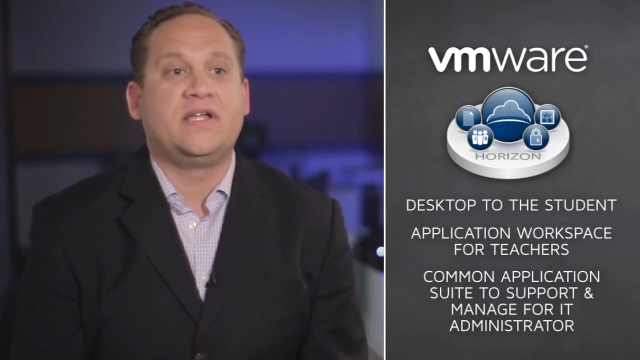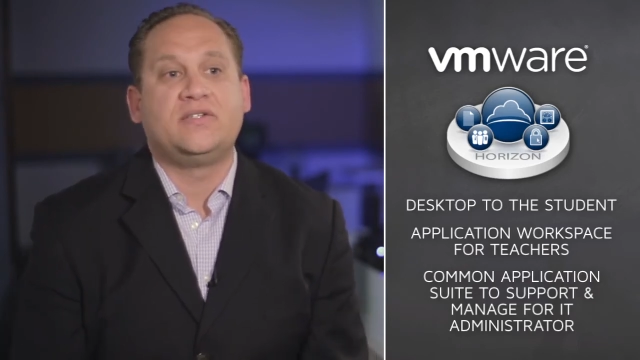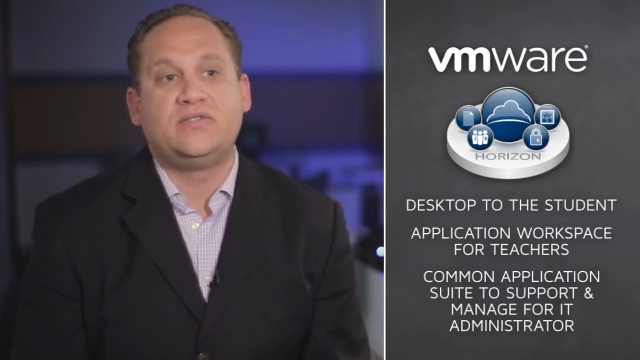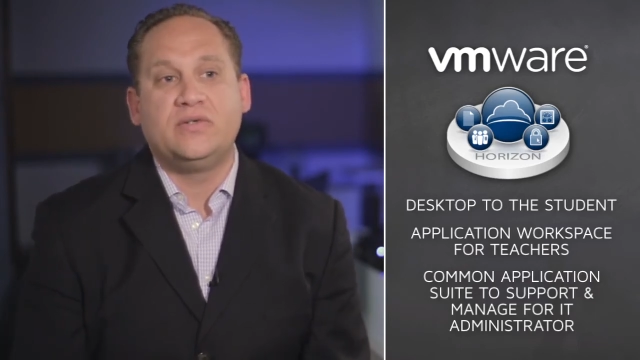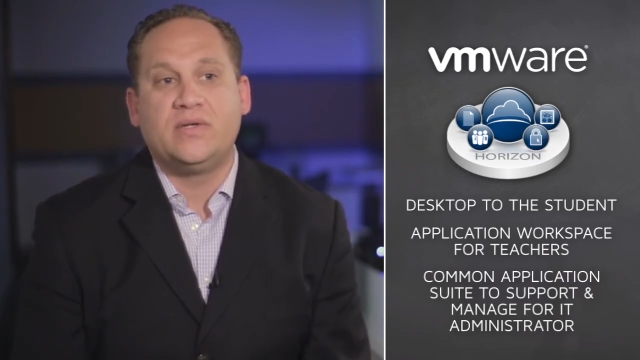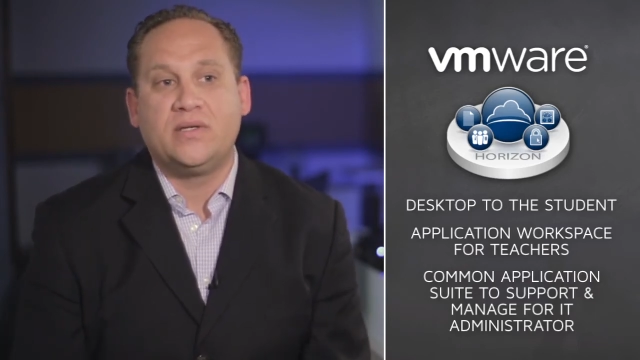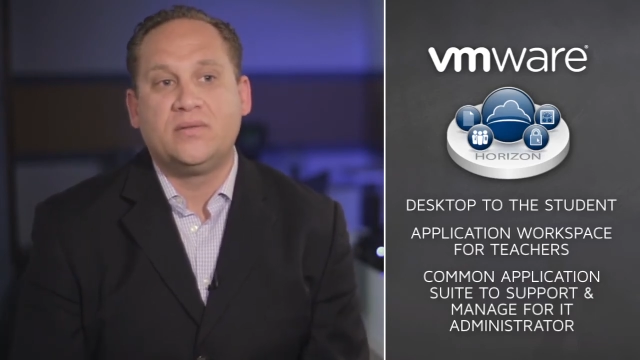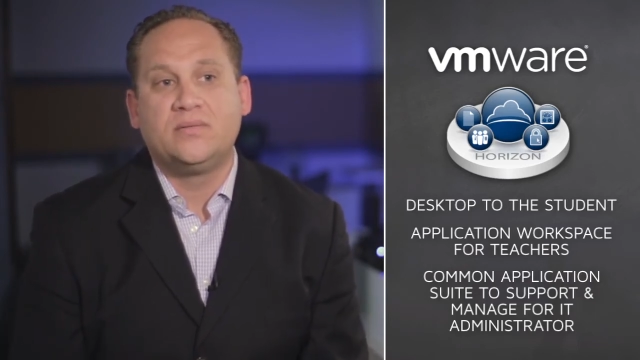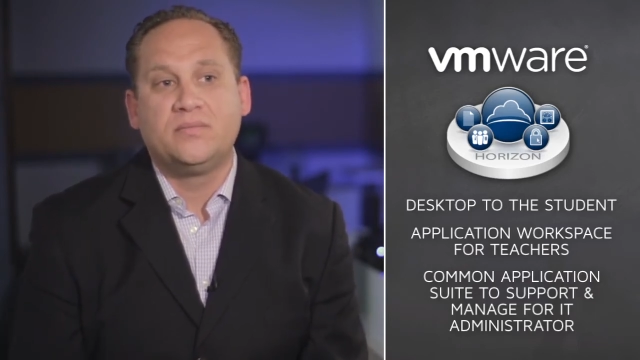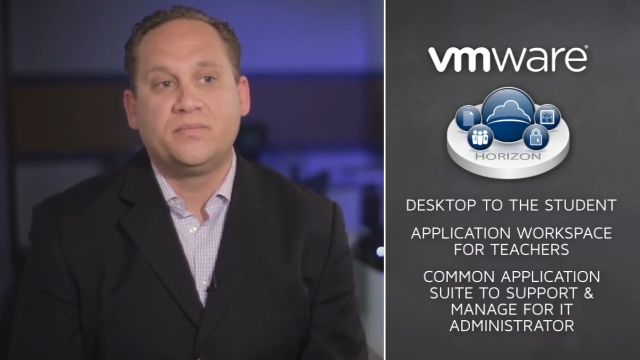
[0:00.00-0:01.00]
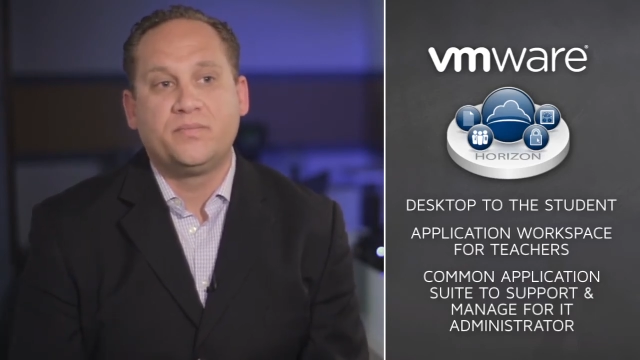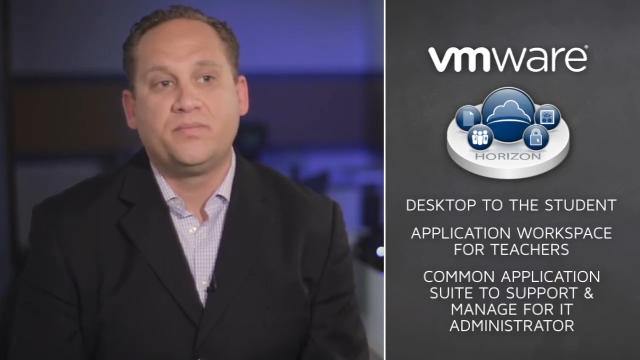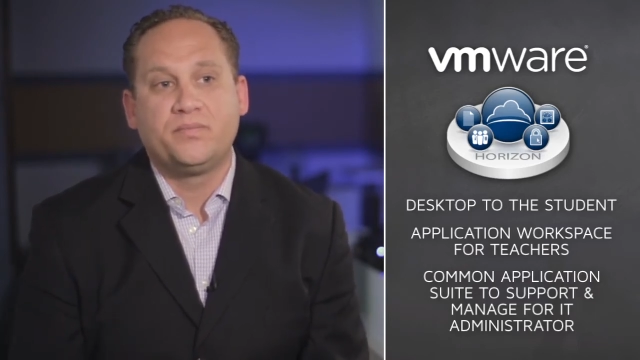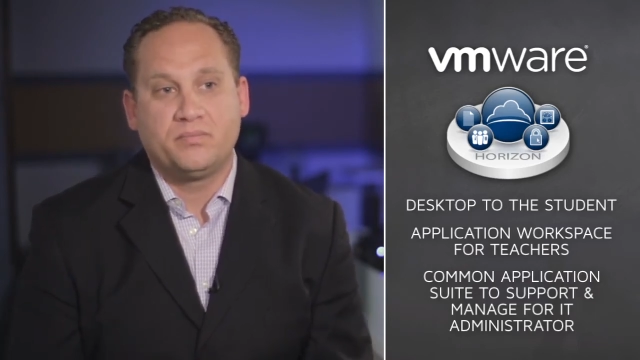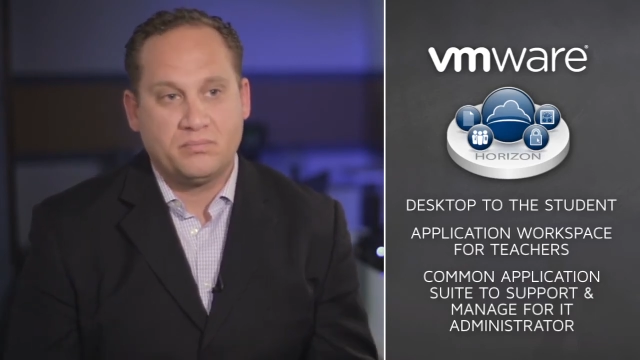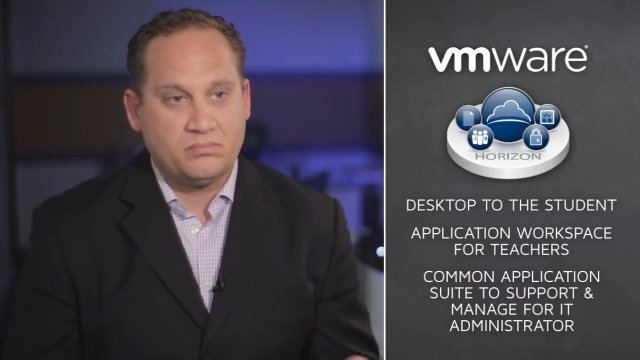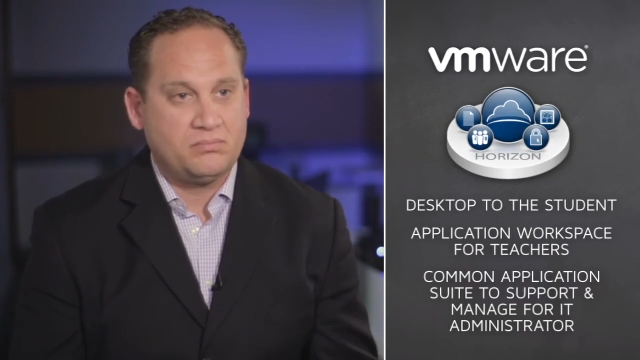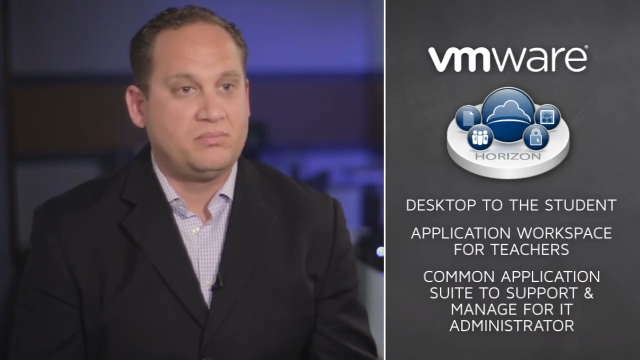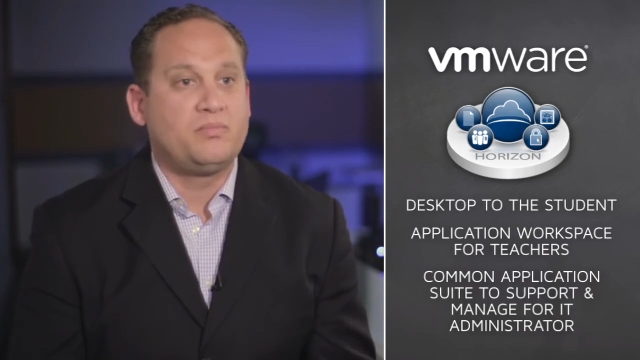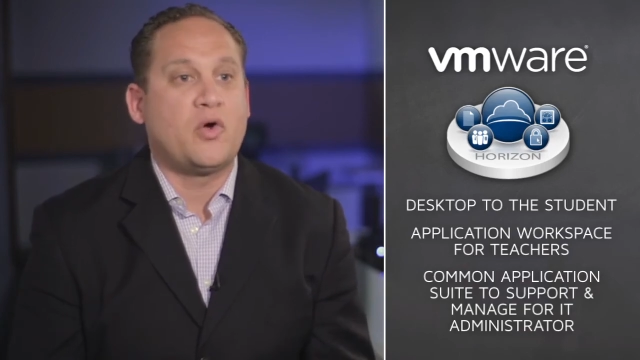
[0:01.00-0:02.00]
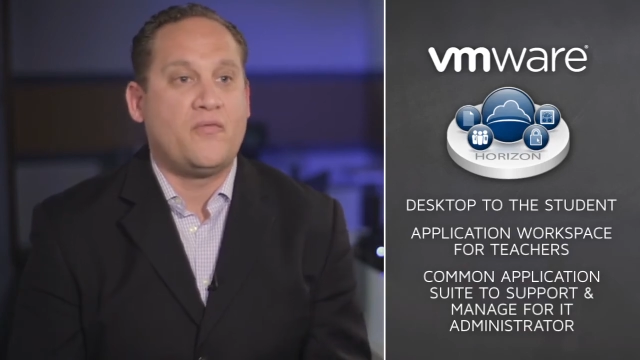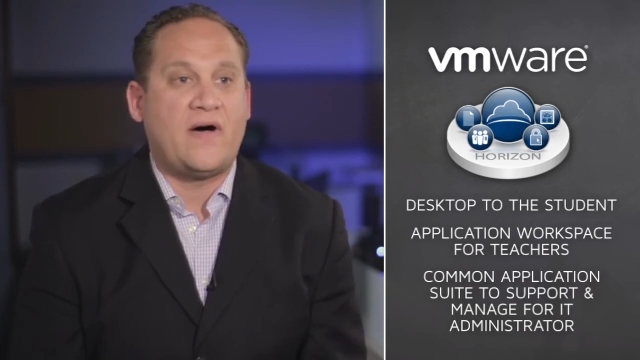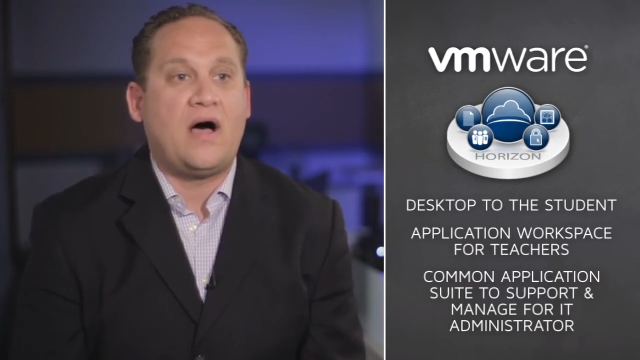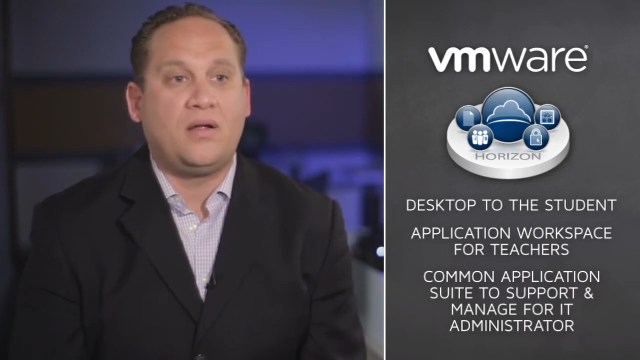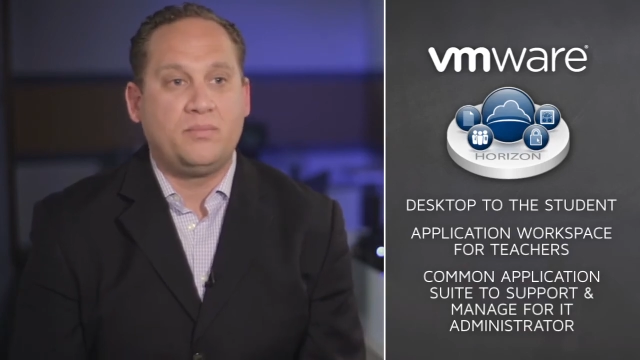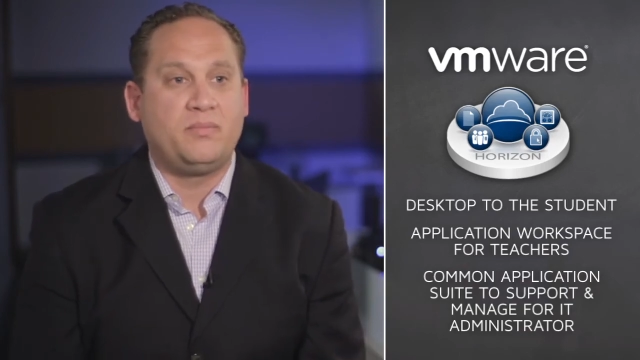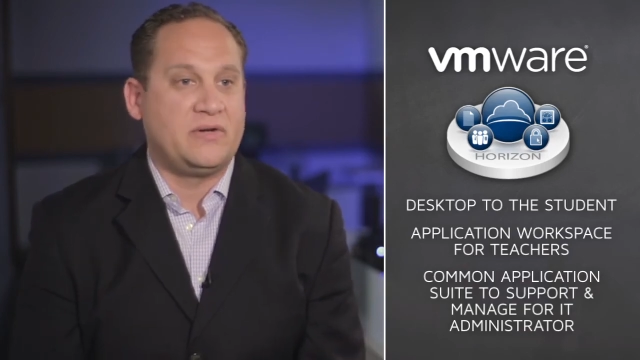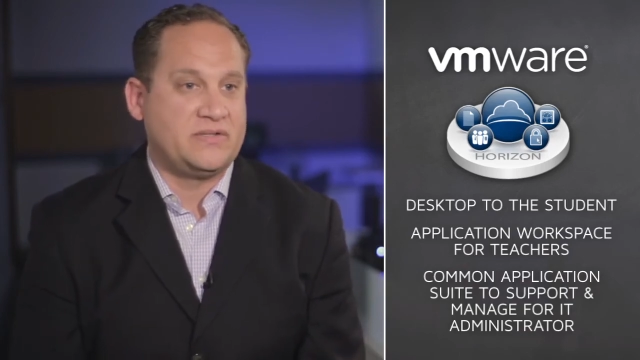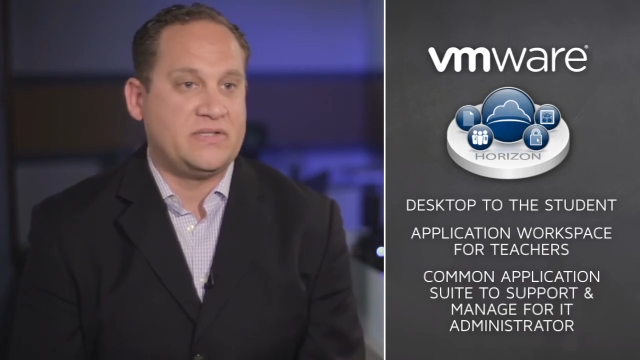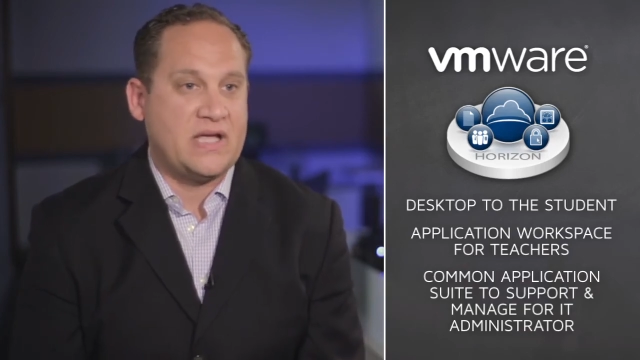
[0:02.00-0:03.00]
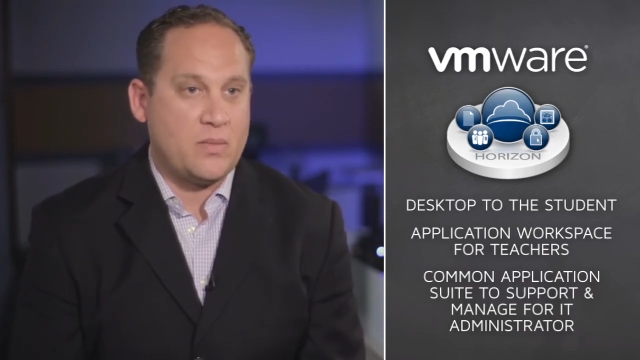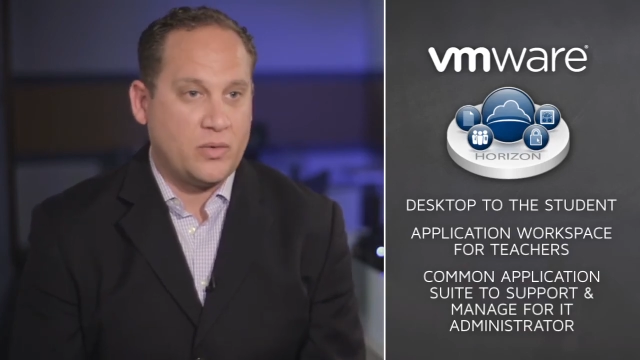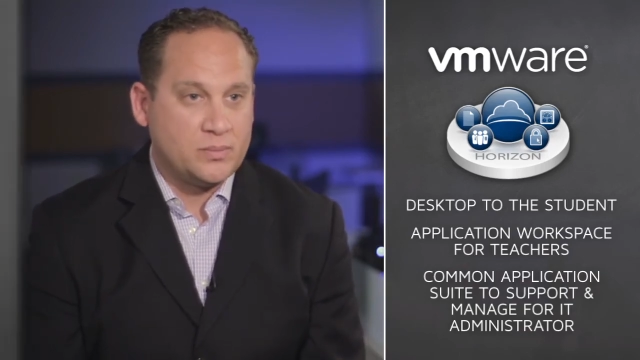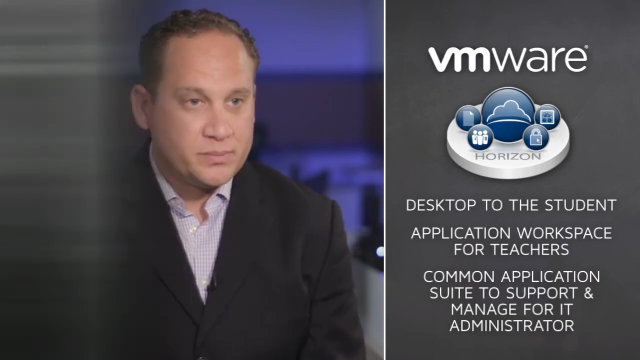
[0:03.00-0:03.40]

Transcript: that a student profile brings to the table.